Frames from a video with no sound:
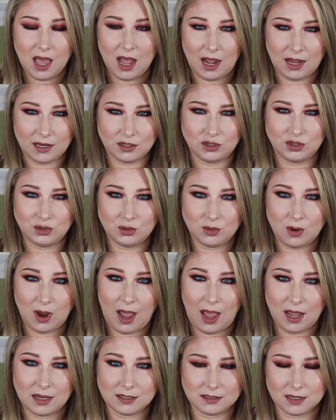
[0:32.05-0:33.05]
I do
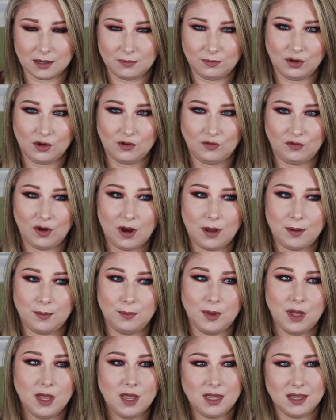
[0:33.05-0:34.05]
suffer
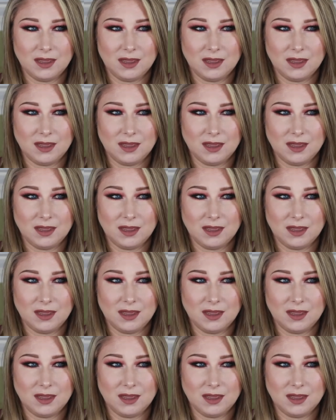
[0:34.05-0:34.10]
from